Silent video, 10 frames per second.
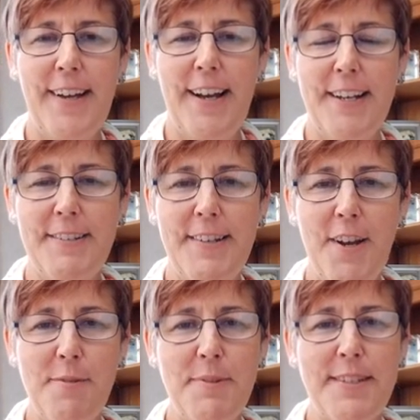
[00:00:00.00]
I
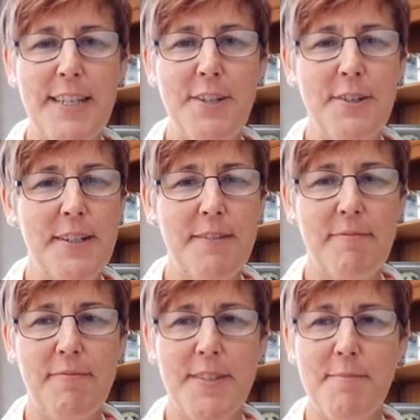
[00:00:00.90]
hope to see you at
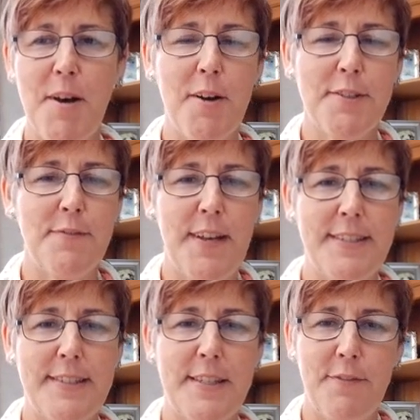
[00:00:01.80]
some art
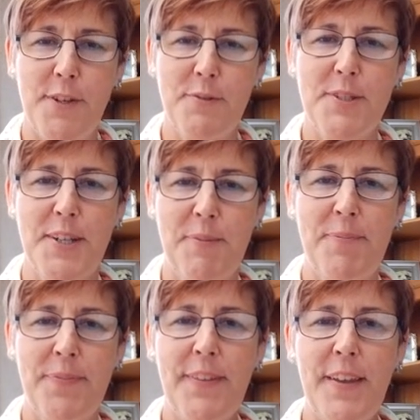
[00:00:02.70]
events in the future.
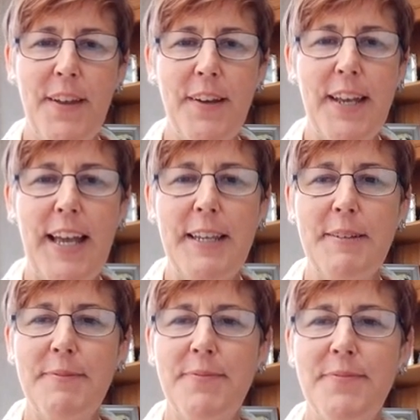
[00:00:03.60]
Okay.